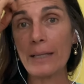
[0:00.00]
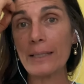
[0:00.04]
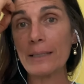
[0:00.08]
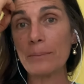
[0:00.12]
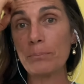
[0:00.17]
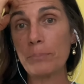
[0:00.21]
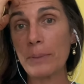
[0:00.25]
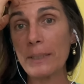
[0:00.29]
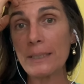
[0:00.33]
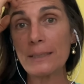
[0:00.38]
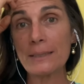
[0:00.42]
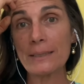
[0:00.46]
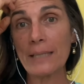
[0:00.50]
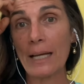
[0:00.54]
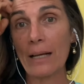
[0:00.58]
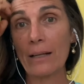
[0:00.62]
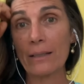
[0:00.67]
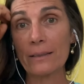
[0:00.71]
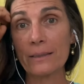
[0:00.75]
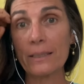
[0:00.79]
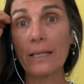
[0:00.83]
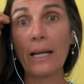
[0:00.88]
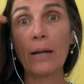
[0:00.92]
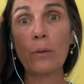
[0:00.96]
I'd eat big
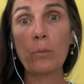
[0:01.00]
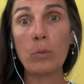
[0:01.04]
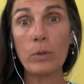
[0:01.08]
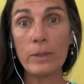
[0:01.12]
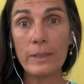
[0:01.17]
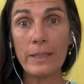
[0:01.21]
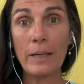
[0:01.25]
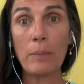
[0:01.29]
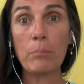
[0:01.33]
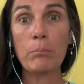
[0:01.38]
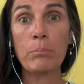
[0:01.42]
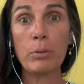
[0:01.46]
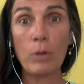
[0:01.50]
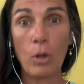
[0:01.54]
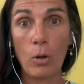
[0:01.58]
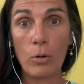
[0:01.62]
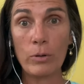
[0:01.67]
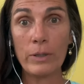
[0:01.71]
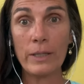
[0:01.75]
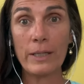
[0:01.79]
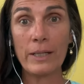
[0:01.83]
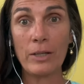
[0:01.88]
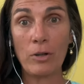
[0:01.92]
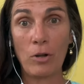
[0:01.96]
salads and I would get
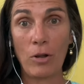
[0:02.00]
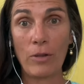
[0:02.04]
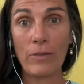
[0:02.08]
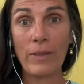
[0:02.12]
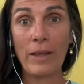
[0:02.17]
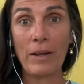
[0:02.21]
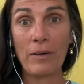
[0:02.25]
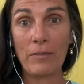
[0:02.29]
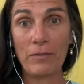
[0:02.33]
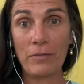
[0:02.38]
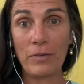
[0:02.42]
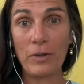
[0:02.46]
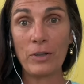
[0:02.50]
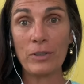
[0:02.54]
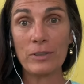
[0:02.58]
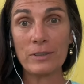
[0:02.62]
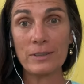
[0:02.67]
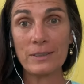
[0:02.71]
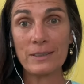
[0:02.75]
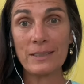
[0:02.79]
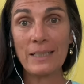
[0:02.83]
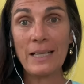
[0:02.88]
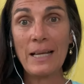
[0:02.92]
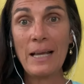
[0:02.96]
bloated and all that at
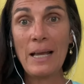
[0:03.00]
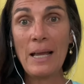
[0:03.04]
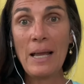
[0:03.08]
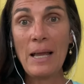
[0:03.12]
first.